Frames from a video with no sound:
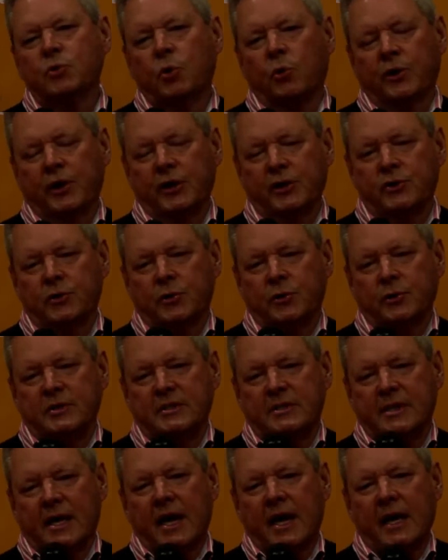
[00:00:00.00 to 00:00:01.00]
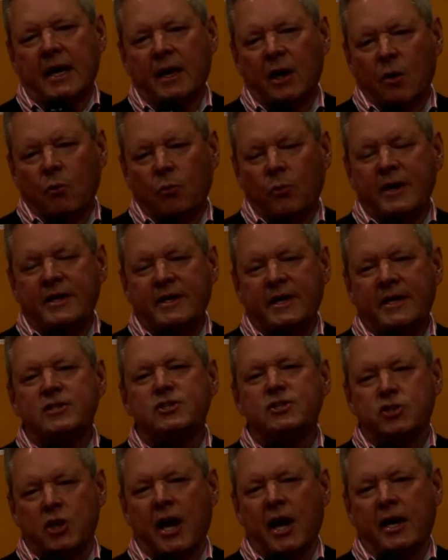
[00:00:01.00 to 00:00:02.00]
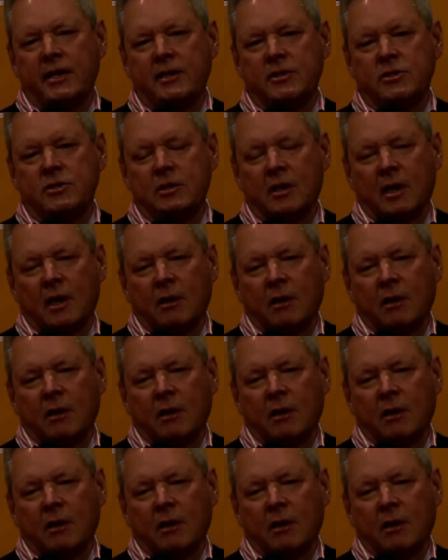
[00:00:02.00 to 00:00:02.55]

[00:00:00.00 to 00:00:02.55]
talking to say, we need change.